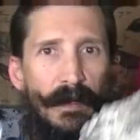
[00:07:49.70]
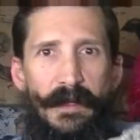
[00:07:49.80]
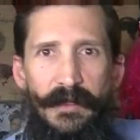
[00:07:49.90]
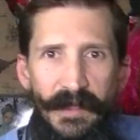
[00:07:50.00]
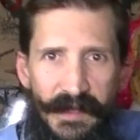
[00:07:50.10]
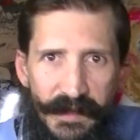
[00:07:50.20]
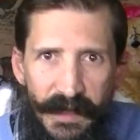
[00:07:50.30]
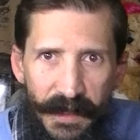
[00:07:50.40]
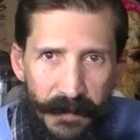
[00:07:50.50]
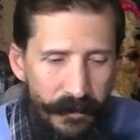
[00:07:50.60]
under this
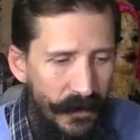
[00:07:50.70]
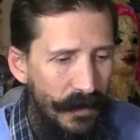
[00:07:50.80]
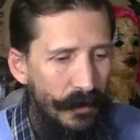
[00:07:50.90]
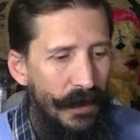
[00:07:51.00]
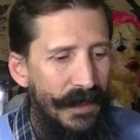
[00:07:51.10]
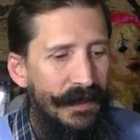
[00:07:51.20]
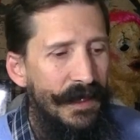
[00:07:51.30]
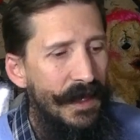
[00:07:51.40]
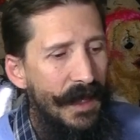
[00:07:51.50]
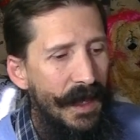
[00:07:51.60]
guy, right?
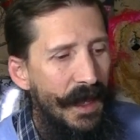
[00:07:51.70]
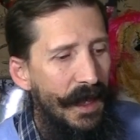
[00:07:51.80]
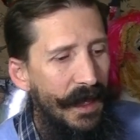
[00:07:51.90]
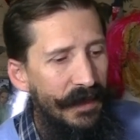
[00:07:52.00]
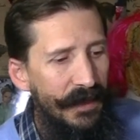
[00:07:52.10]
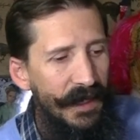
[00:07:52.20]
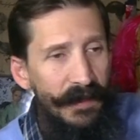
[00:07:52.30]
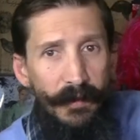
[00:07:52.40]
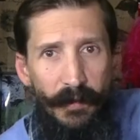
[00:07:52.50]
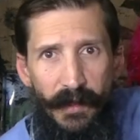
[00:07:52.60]
And
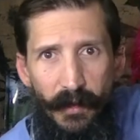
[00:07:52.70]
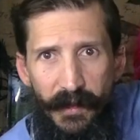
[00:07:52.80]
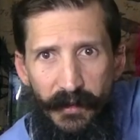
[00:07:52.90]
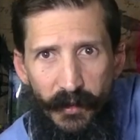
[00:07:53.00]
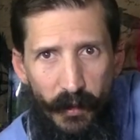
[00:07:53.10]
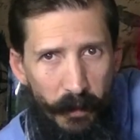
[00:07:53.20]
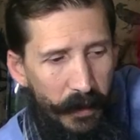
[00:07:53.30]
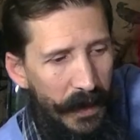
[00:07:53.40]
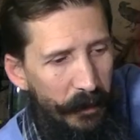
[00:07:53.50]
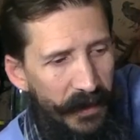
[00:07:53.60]
then we're going to
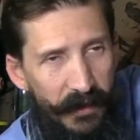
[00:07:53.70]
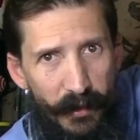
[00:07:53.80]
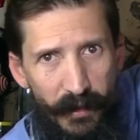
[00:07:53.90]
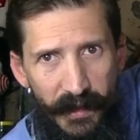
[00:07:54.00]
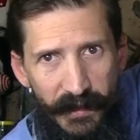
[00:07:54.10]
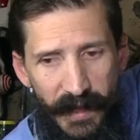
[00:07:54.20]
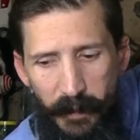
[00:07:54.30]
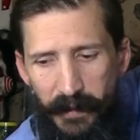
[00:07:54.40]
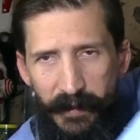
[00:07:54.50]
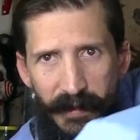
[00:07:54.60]
pipe it through the
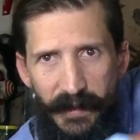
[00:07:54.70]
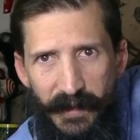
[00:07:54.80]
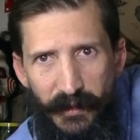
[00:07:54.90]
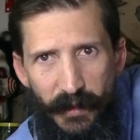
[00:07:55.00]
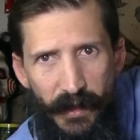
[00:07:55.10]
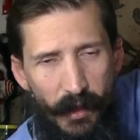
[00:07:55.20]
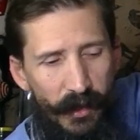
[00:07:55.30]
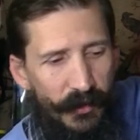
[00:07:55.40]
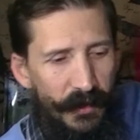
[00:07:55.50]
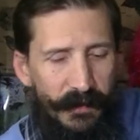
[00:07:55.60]
top into the
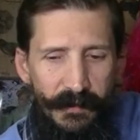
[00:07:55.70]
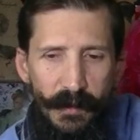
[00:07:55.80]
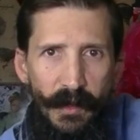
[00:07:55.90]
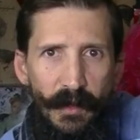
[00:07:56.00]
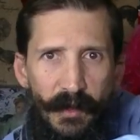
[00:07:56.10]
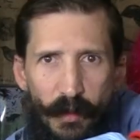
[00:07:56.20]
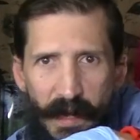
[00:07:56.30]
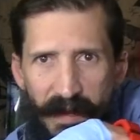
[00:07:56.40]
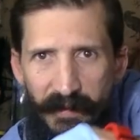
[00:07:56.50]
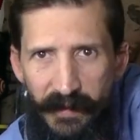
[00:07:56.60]
cauldron. So we're going to
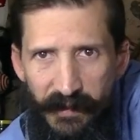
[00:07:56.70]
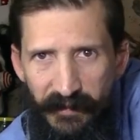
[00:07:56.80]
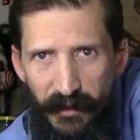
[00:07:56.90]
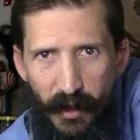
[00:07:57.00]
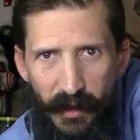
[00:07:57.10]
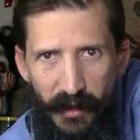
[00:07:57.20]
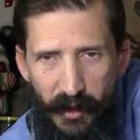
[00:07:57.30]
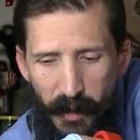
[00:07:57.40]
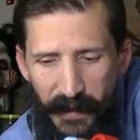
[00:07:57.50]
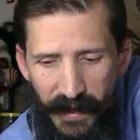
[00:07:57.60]
have fog
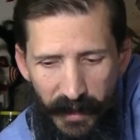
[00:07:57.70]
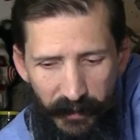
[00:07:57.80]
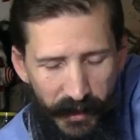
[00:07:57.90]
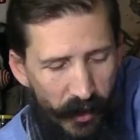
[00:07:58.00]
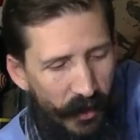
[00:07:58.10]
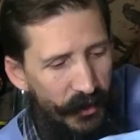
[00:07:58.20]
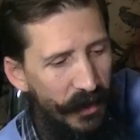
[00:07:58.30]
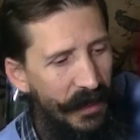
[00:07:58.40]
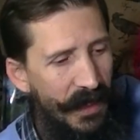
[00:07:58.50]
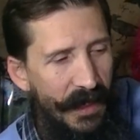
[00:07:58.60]
coming out of the
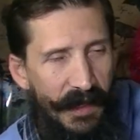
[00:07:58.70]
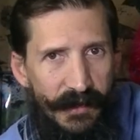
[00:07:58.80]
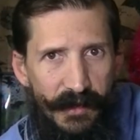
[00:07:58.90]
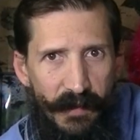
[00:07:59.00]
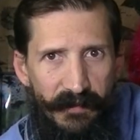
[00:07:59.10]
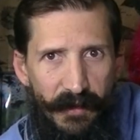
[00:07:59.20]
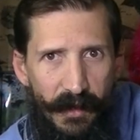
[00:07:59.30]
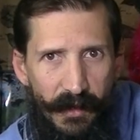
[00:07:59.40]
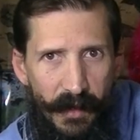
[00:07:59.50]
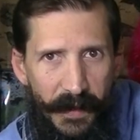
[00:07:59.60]
cauldron and some
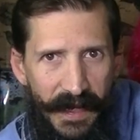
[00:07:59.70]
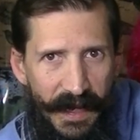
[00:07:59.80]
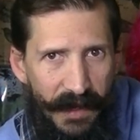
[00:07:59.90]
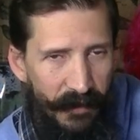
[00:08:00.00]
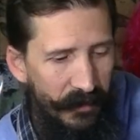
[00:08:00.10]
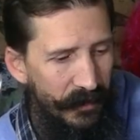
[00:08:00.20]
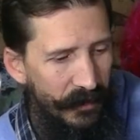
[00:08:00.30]
fog coming out of